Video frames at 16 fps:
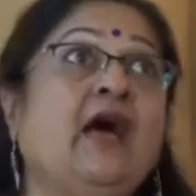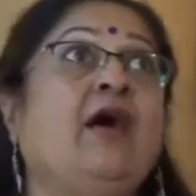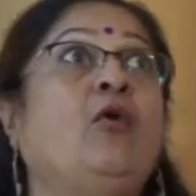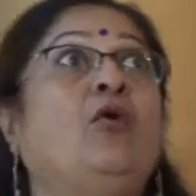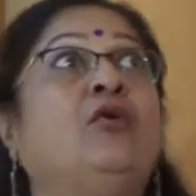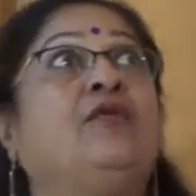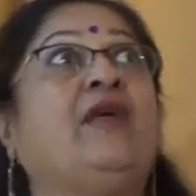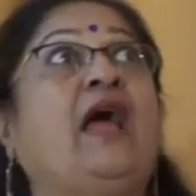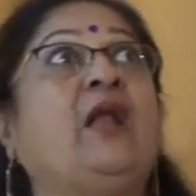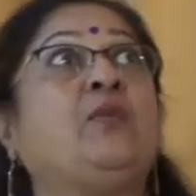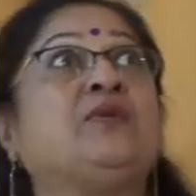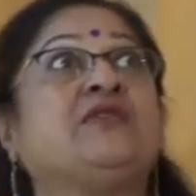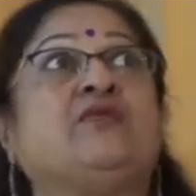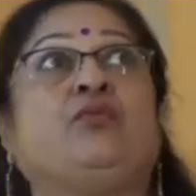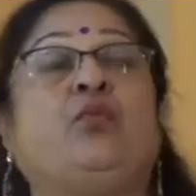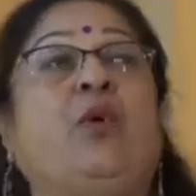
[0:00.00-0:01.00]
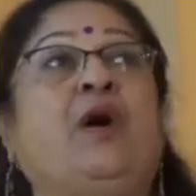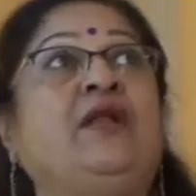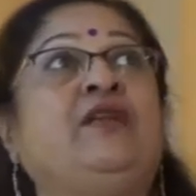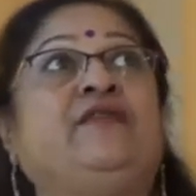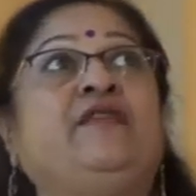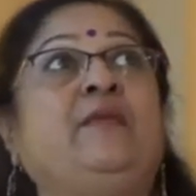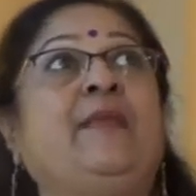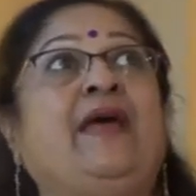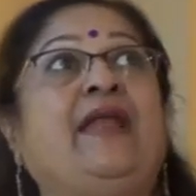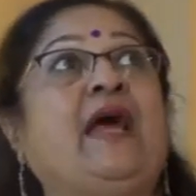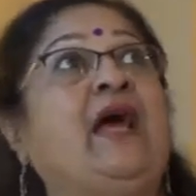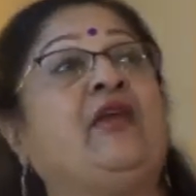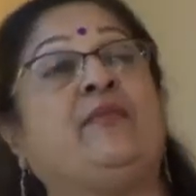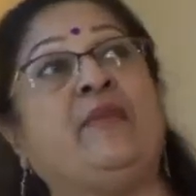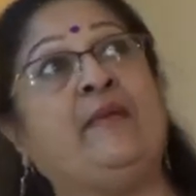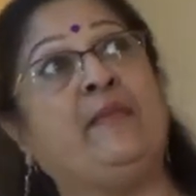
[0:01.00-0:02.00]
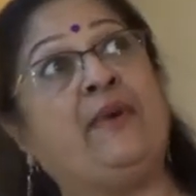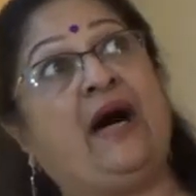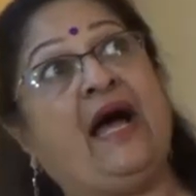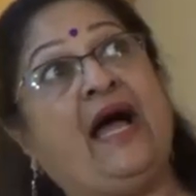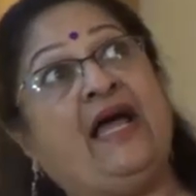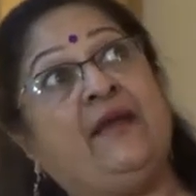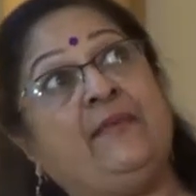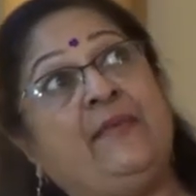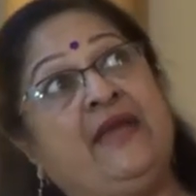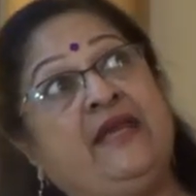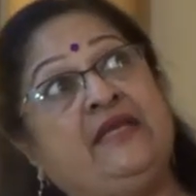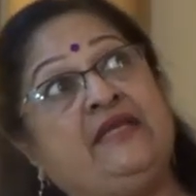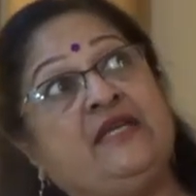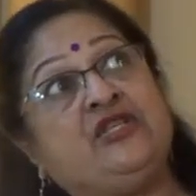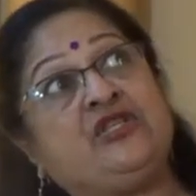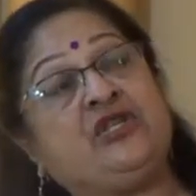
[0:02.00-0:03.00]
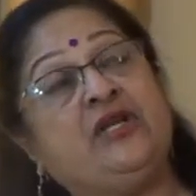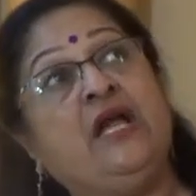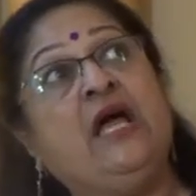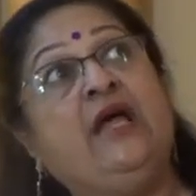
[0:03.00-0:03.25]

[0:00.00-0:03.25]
Oh, that was a wonderful I remember I had a meditation